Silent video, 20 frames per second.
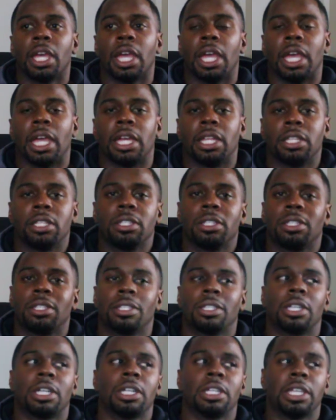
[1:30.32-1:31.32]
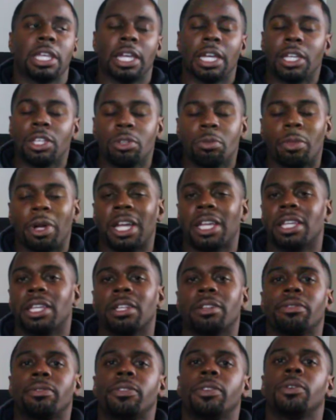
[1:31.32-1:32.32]
and yeah, you might
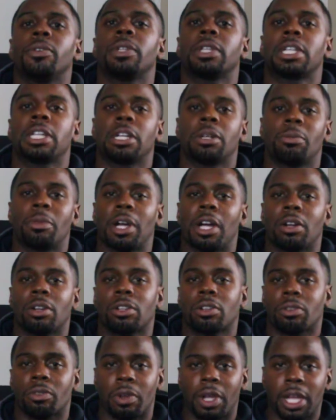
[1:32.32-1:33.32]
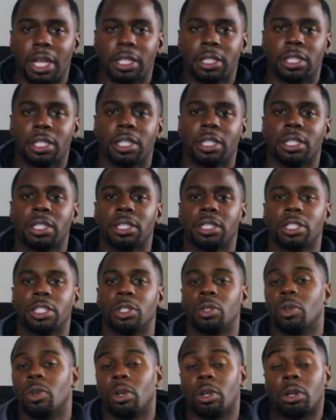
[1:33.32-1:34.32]
get a few to come out correct
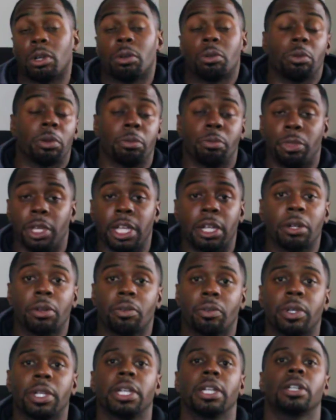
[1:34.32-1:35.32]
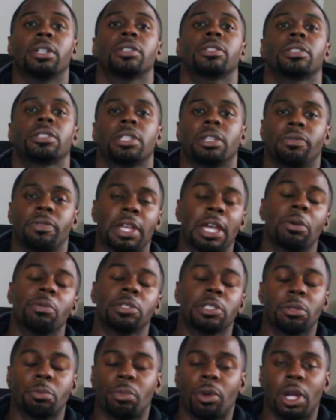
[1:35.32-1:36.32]
or with bigger rears if that
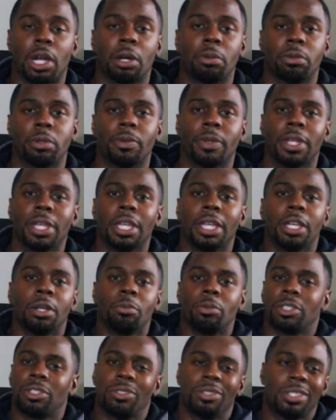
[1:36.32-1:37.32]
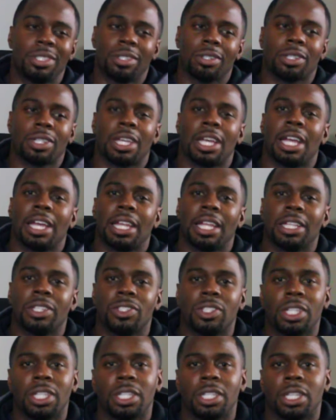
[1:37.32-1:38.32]
was the problem, but you're still going to have that
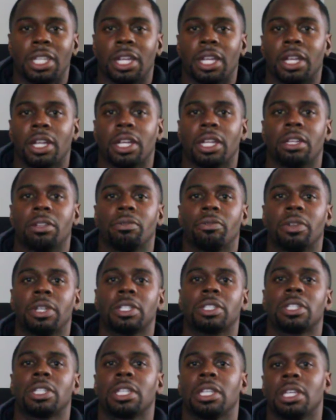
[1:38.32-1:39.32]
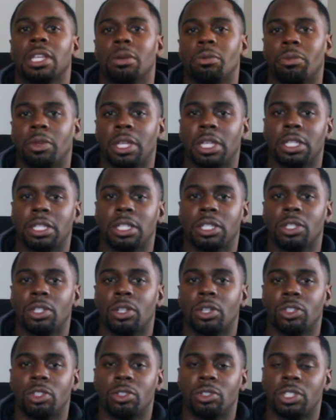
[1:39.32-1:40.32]
gene there, and eventually,
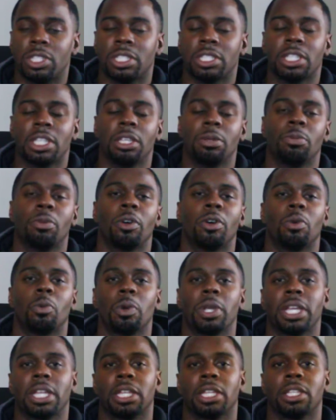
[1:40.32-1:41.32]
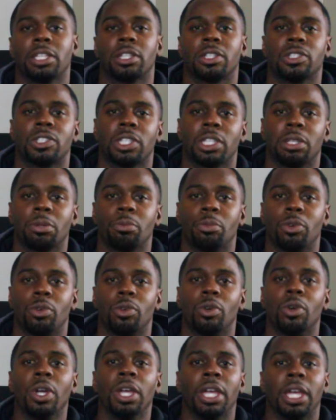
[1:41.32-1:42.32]
you just keep on weakening your gene
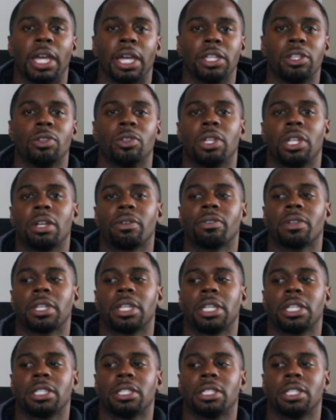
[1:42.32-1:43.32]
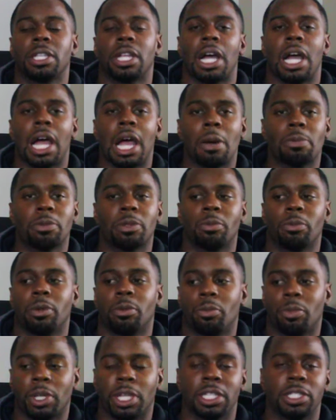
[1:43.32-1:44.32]
pool, and you never get to the
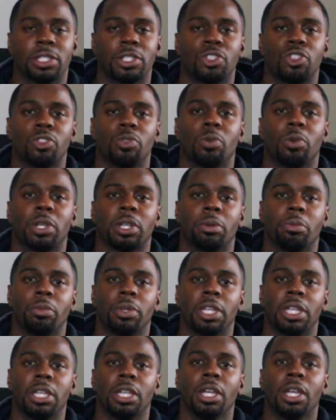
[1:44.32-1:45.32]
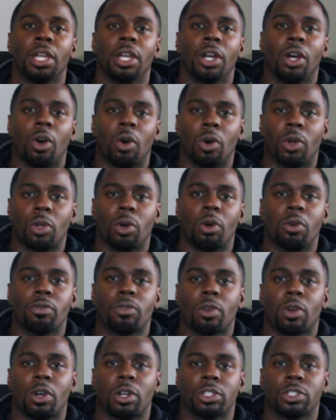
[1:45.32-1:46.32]
optimum place that you want to be on
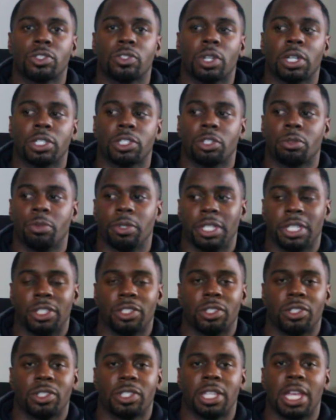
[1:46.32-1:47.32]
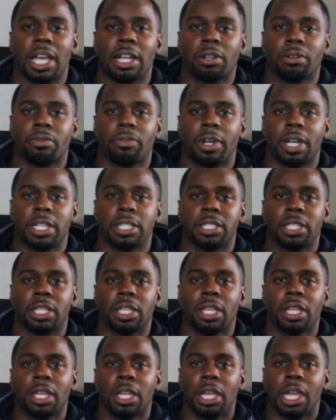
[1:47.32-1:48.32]
overall structure because you're sacrificing.
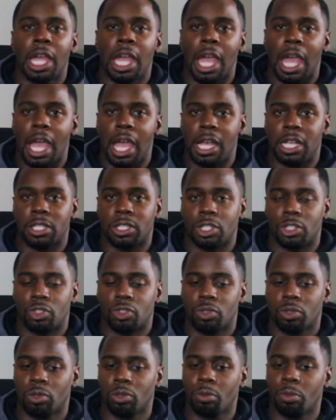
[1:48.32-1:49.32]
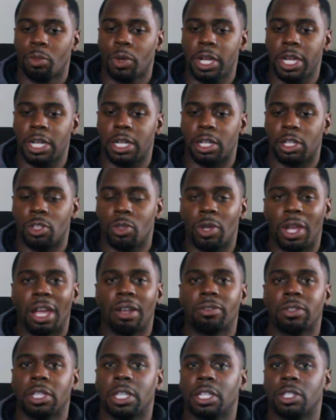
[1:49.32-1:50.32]
As a true breeder, you
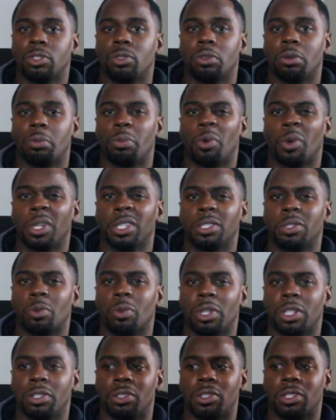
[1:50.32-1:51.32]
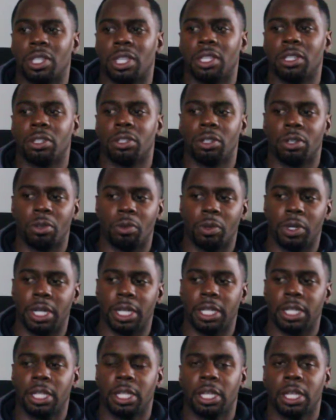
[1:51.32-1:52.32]
have to get to a point to where you say, you know
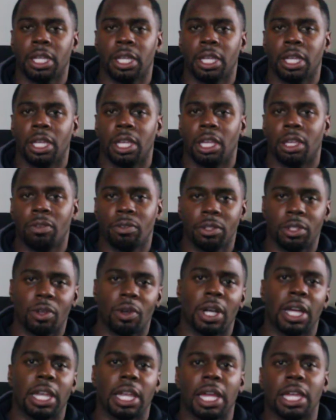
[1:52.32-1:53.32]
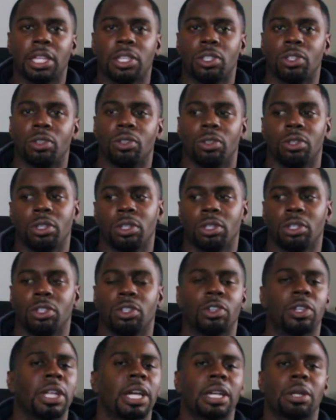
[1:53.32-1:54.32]
what, even though I like you,
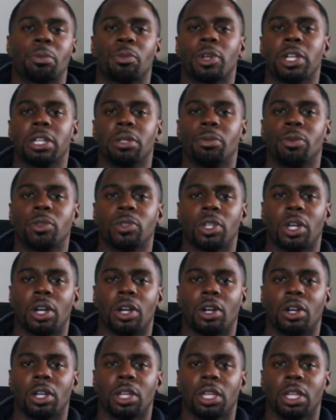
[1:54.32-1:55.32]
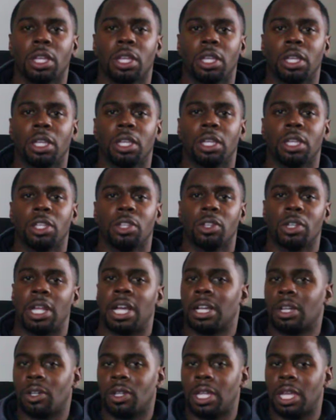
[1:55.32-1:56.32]
you're not a breedable dog. You're
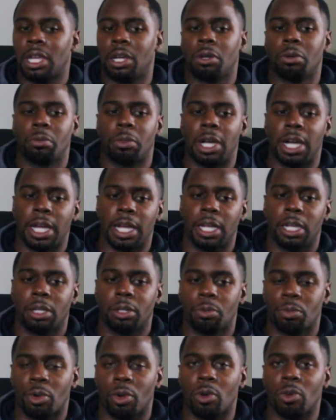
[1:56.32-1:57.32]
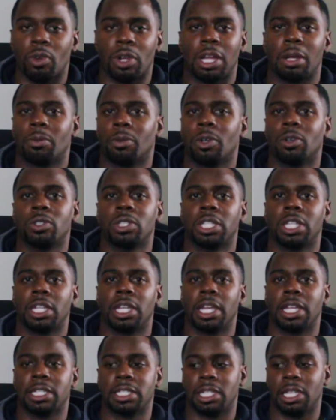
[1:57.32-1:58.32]
not going to help my program go to the
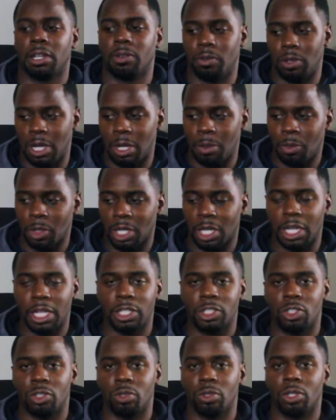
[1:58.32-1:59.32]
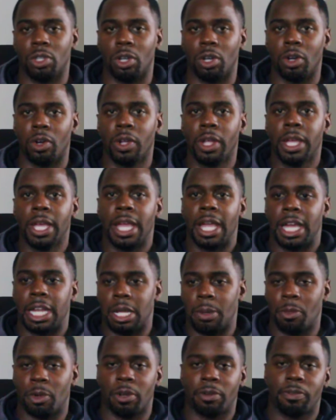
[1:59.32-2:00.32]
next level. I'm going to let you go, and
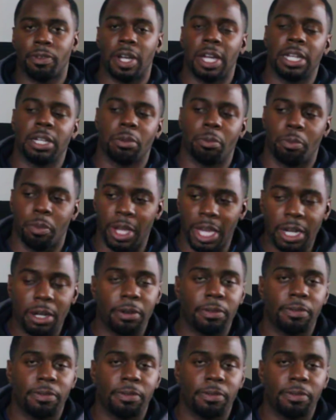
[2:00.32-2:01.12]
I'm going to find a better